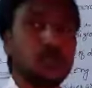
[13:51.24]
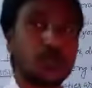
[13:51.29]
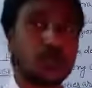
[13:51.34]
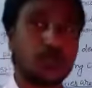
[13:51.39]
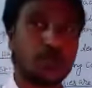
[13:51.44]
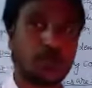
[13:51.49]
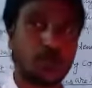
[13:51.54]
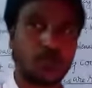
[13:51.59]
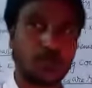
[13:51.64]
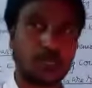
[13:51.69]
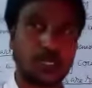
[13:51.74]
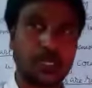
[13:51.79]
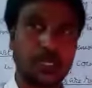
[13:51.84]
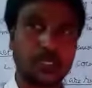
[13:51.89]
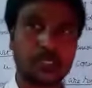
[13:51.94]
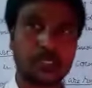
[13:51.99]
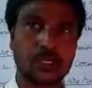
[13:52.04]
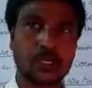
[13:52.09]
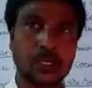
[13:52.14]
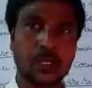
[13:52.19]
their
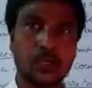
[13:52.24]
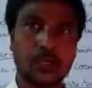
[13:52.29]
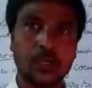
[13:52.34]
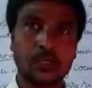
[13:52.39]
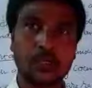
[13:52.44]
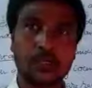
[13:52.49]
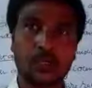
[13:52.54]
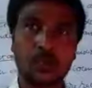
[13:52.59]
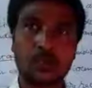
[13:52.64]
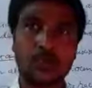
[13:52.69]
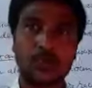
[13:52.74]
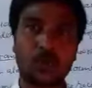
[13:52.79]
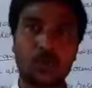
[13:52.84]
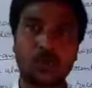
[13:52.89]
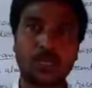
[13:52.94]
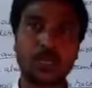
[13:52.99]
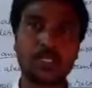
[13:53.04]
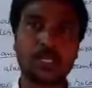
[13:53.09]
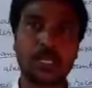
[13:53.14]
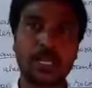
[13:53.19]
protest, the
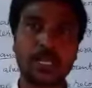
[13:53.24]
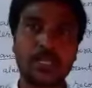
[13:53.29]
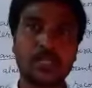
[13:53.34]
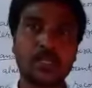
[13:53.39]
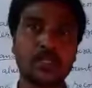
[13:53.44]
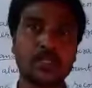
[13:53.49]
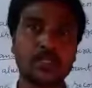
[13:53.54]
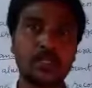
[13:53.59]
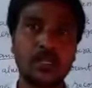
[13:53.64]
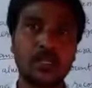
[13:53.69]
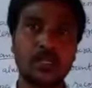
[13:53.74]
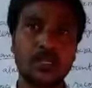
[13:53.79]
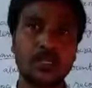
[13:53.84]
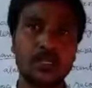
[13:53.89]
protest against the